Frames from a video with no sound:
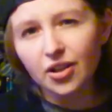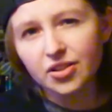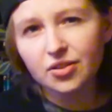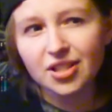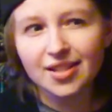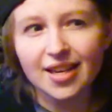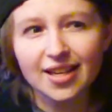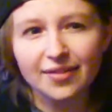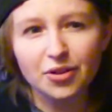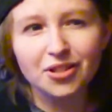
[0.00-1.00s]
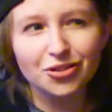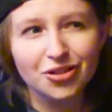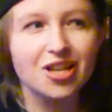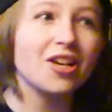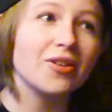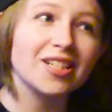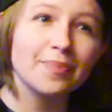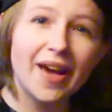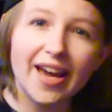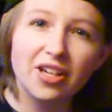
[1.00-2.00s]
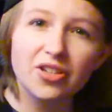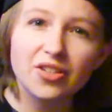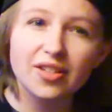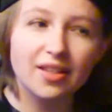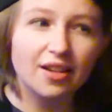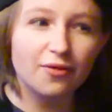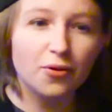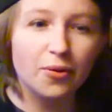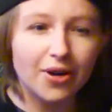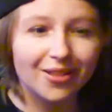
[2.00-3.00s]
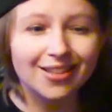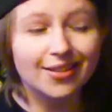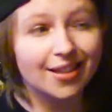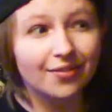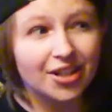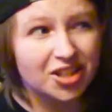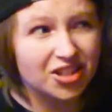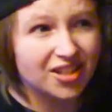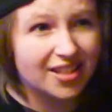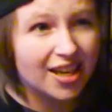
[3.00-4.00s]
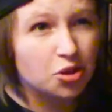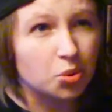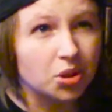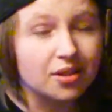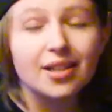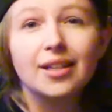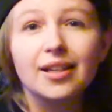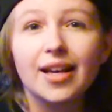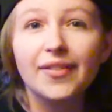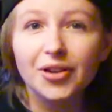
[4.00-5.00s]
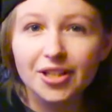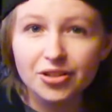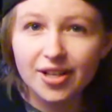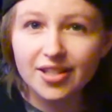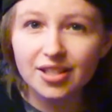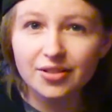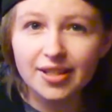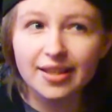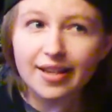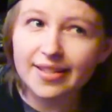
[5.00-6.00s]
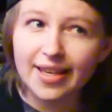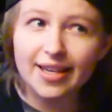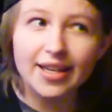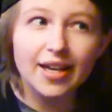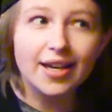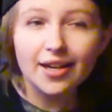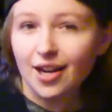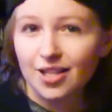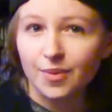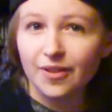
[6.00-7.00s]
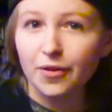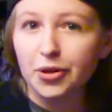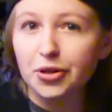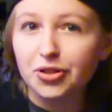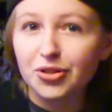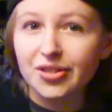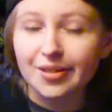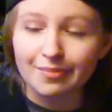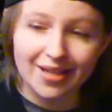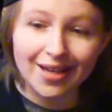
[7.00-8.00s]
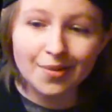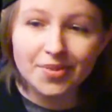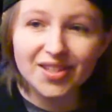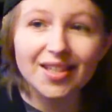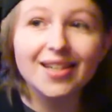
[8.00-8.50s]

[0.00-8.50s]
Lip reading: Also, just like if you're interested in going to panels and therefore want to look at the convention schedule, if you're interested in doing things like cosplay photo shoots and meetups,